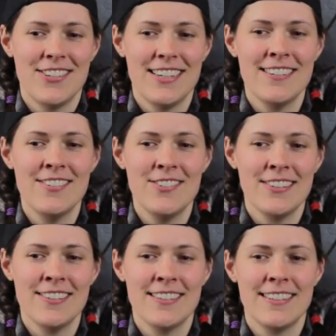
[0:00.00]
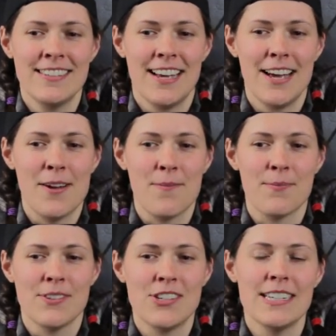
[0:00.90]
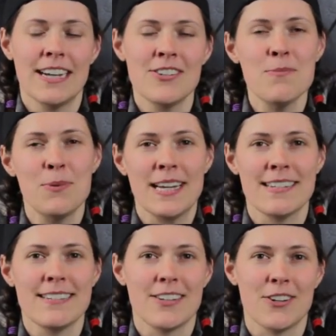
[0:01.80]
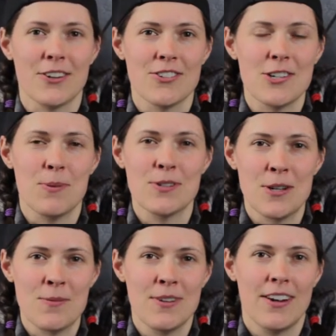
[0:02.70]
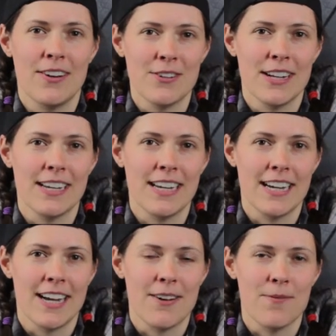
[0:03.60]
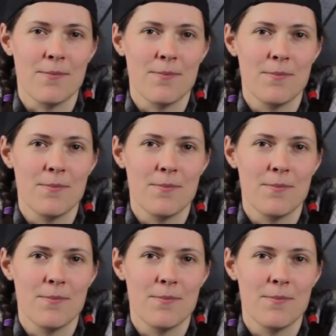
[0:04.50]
she's just, um, she's actually pretty insecure. She puts on a really um,